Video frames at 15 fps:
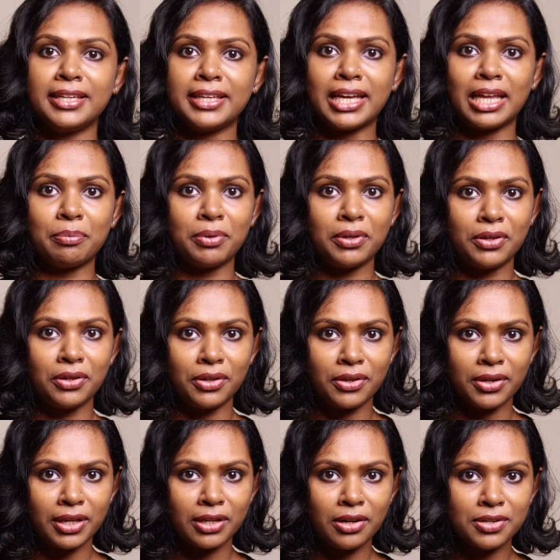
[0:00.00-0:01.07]
It can be
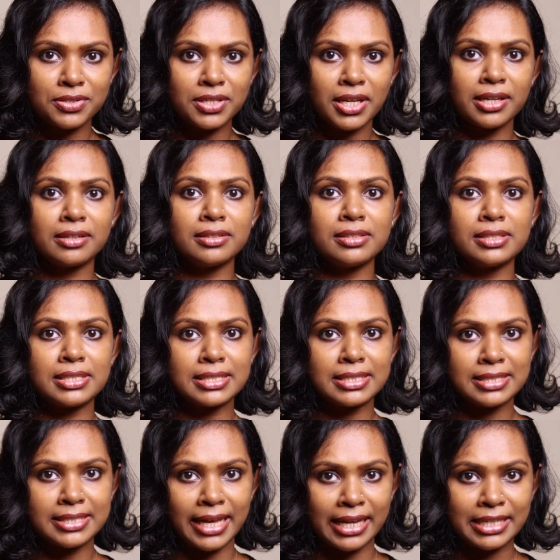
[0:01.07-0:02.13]
irregular cycle,
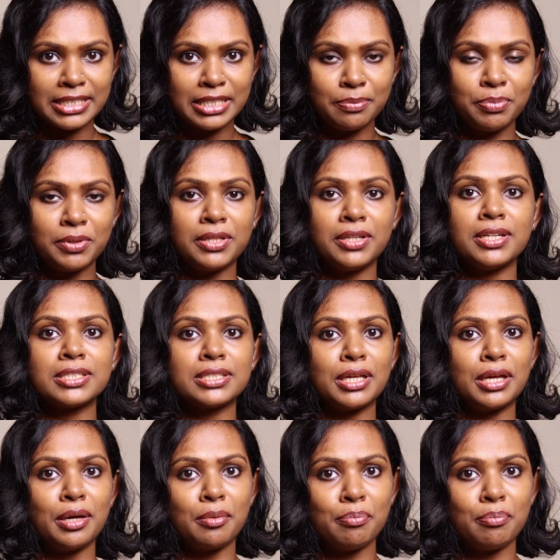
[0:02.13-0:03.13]
scanty periods,